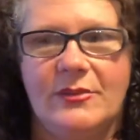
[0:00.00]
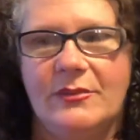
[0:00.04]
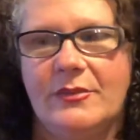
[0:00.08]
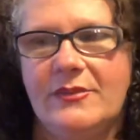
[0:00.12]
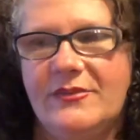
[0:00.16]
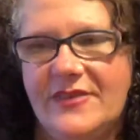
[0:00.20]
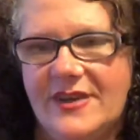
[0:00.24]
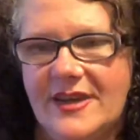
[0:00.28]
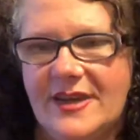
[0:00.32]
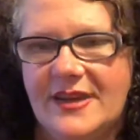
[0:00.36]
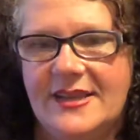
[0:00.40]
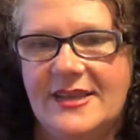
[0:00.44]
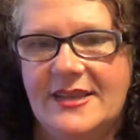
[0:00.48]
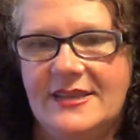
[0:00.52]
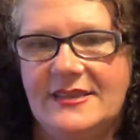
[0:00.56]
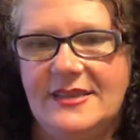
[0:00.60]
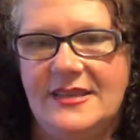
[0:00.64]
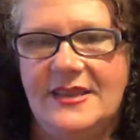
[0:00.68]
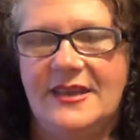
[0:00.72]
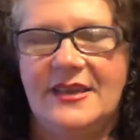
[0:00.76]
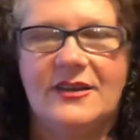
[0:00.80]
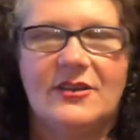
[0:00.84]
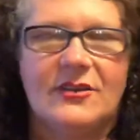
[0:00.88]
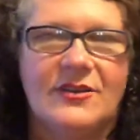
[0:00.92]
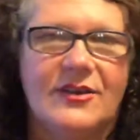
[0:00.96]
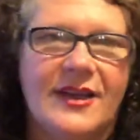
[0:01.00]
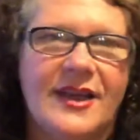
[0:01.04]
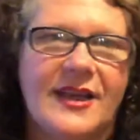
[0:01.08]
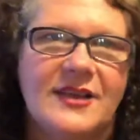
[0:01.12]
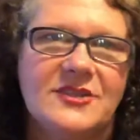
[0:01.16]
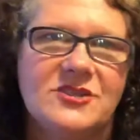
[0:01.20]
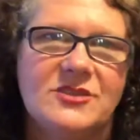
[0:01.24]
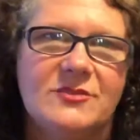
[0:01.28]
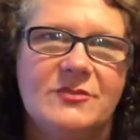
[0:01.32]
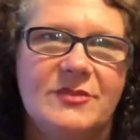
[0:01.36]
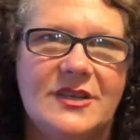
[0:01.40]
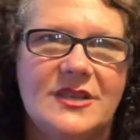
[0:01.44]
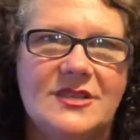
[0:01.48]
We've got to get the
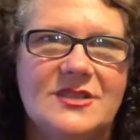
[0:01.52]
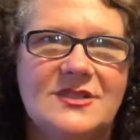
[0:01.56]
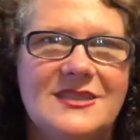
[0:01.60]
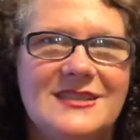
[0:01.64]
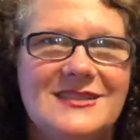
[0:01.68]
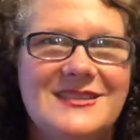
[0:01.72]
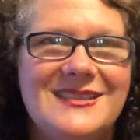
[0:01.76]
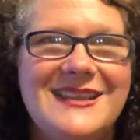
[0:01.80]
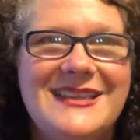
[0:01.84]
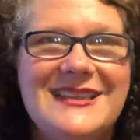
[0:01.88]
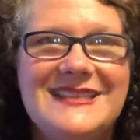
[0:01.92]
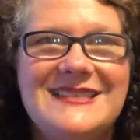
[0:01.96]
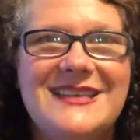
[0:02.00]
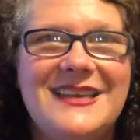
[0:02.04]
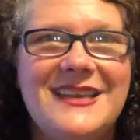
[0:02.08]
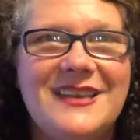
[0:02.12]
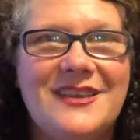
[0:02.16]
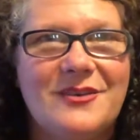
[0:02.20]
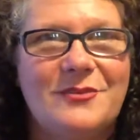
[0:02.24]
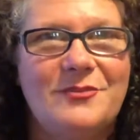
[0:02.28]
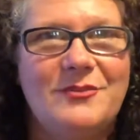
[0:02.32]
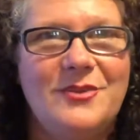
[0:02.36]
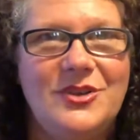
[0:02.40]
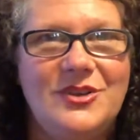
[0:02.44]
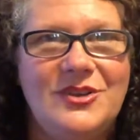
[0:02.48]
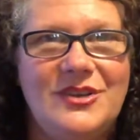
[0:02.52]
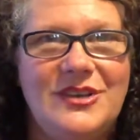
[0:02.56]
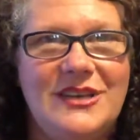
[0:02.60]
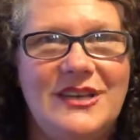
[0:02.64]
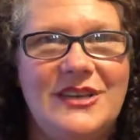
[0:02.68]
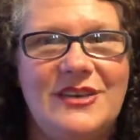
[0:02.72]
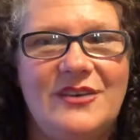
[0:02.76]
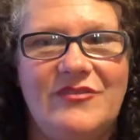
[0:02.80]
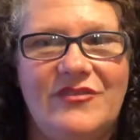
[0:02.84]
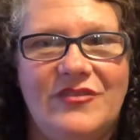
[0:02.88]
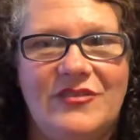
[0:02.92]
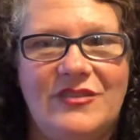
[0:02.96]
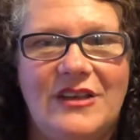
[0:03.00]
interaction, because this is a community
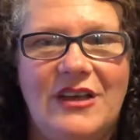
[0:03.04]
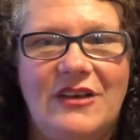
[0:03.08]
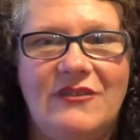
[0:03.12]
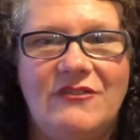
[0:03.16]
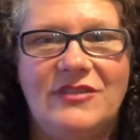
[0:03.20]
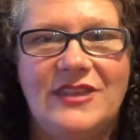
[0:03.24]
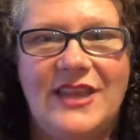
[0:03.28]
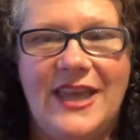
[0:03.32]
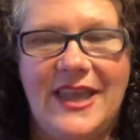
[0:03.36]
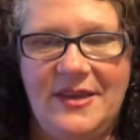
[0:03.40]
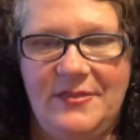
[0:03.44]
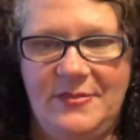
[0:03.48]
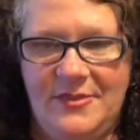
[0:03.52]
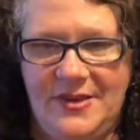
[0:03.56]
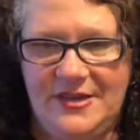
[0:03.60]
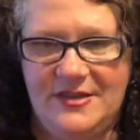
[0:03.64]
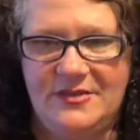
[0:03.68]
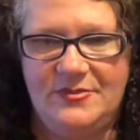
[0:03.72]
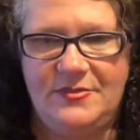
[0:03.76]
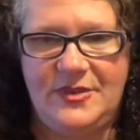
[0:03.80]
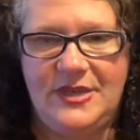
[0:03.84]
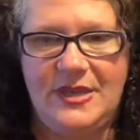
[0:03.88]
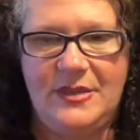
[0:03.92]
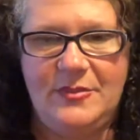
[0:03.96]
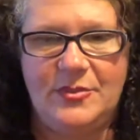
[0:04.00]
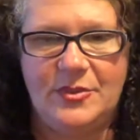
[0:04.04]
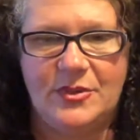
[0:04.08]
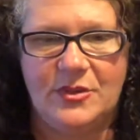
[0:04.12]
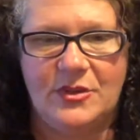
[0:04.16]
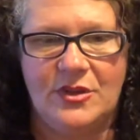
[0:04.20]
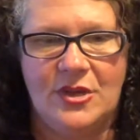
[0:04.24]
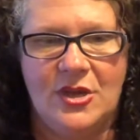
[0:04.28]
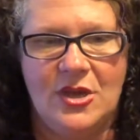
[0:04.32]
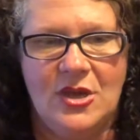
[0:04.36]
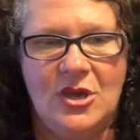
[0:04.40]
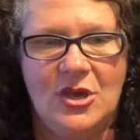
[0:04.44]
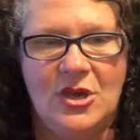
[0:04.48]
of like-minded people